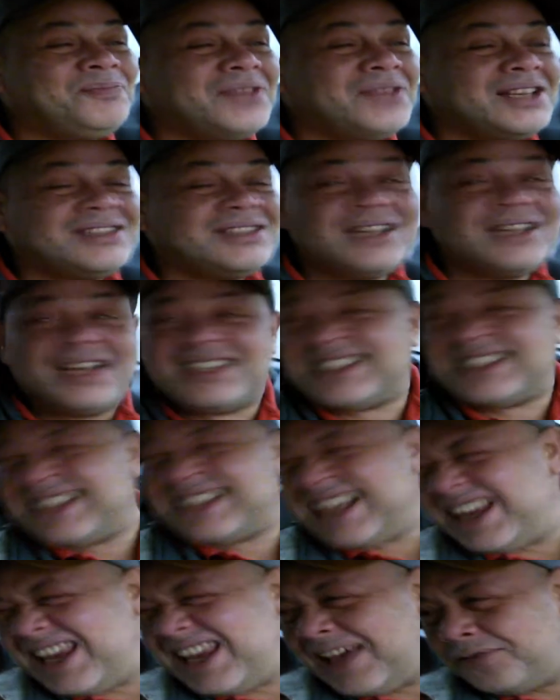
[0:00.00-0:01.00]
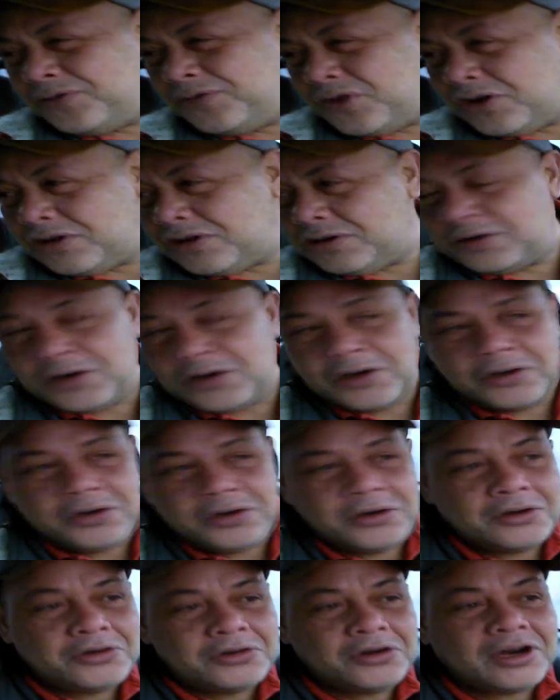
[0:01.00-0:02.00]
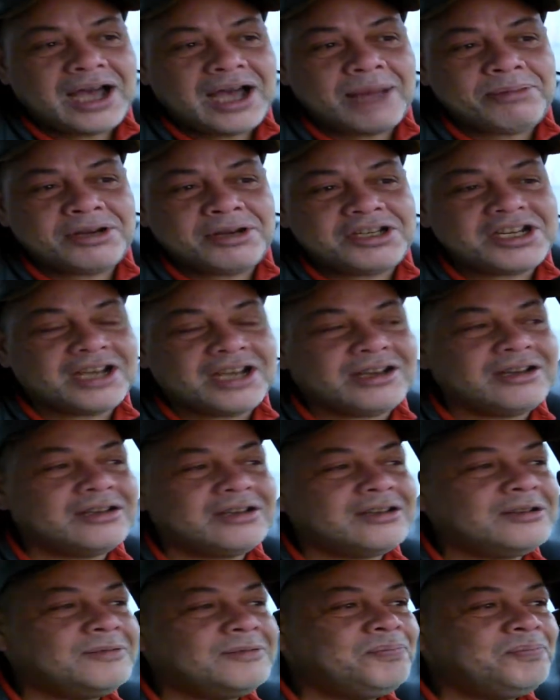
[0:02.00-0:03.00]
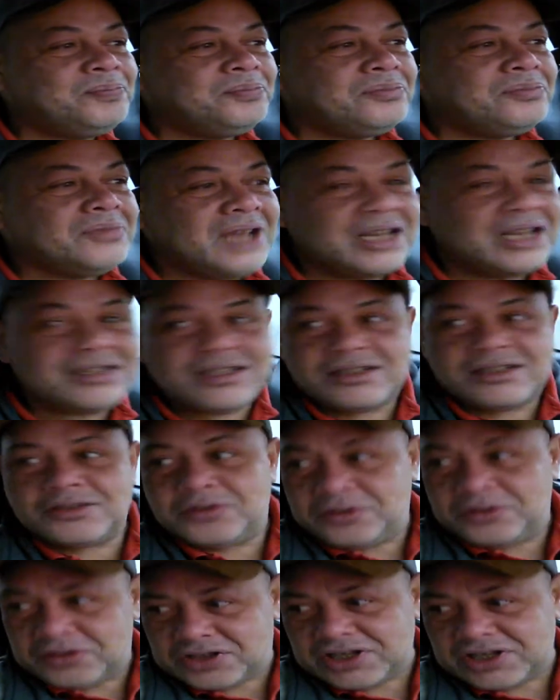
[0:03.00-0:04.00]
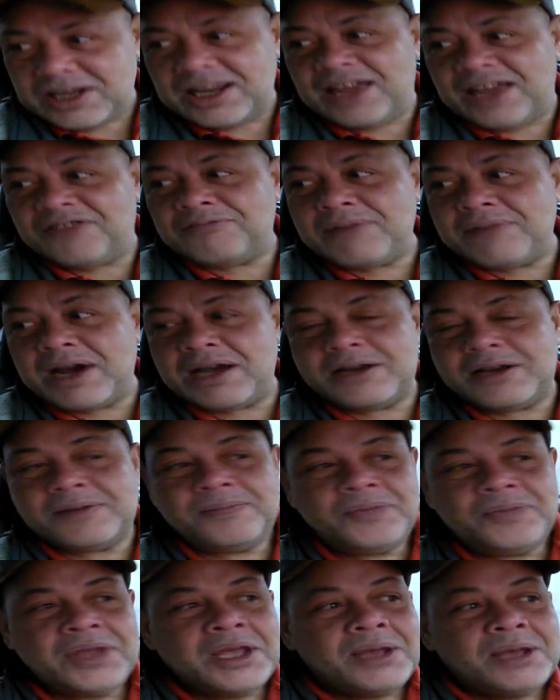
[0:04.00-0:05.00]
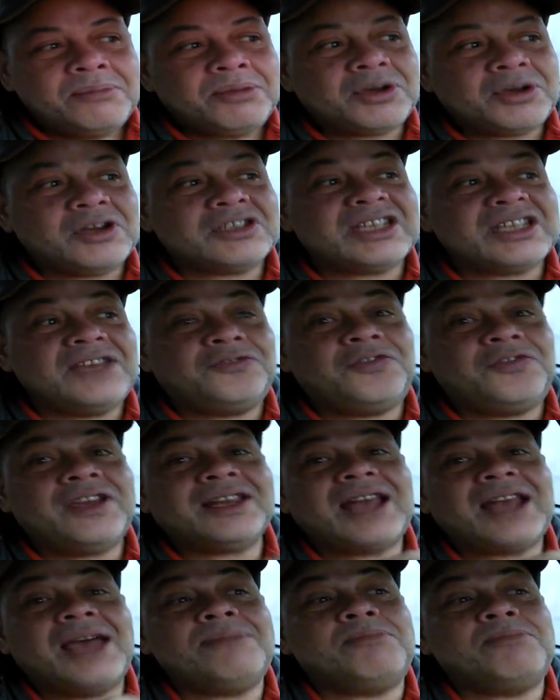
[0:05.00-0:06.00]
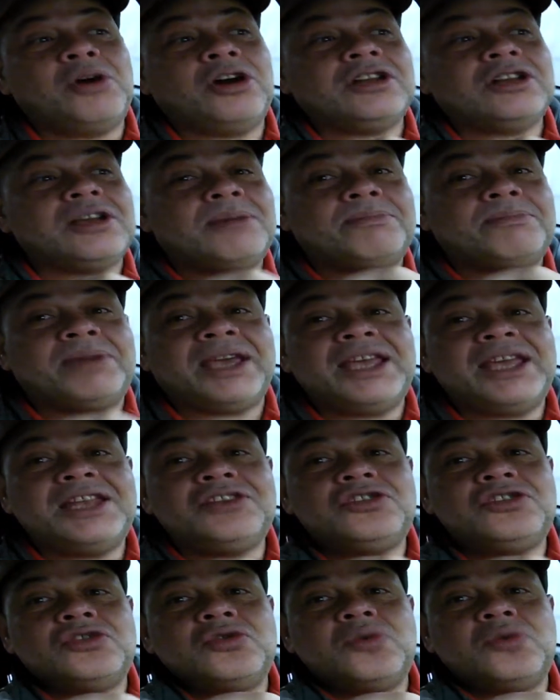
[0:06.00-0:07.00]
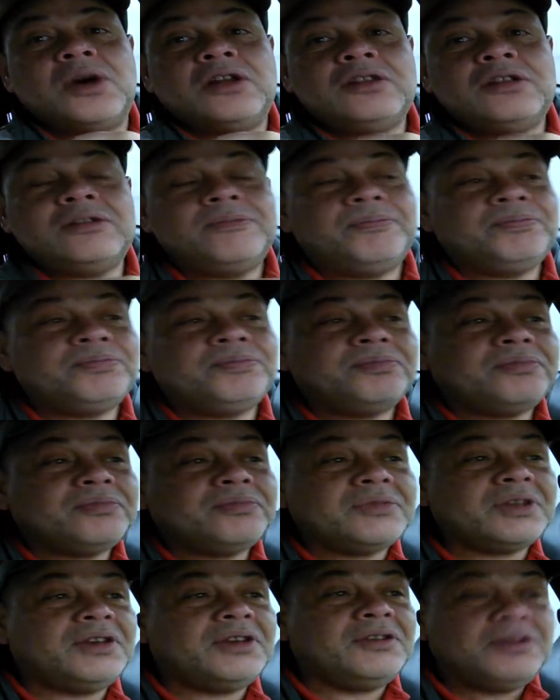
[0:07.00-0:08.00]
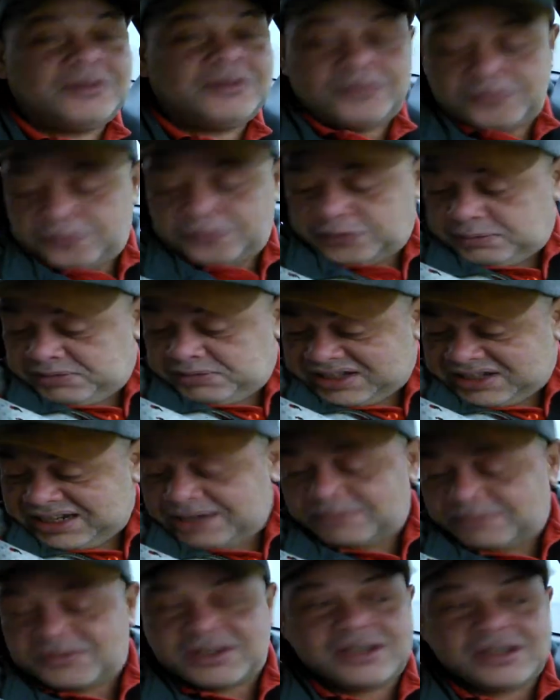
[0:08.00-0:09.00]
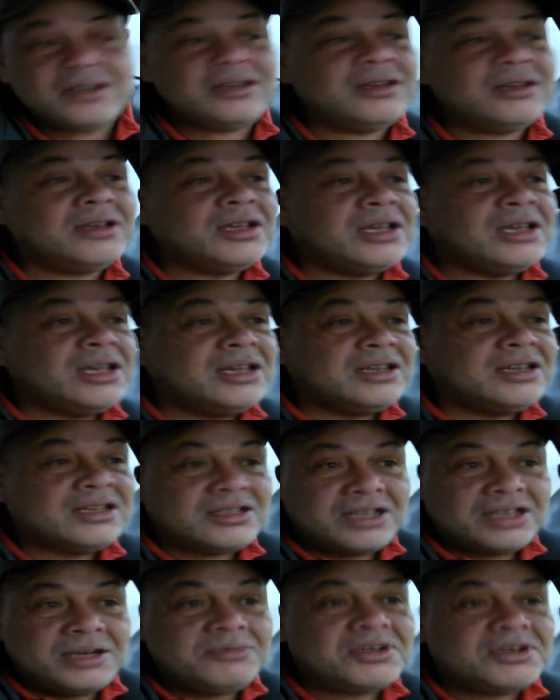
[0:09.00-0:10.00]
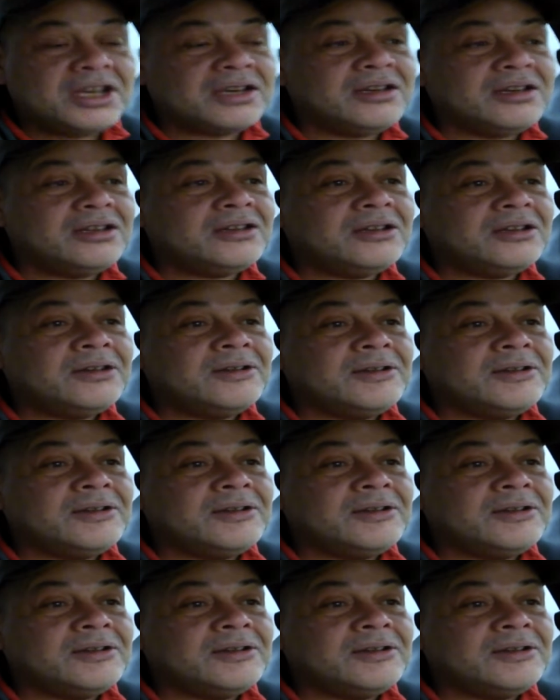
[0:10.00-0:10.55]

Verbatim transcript: I said, I still have your your your, your Gabber jacket. I says, do you still have mine? Because in fact I bought a brand new one from the same thing, the same jacket.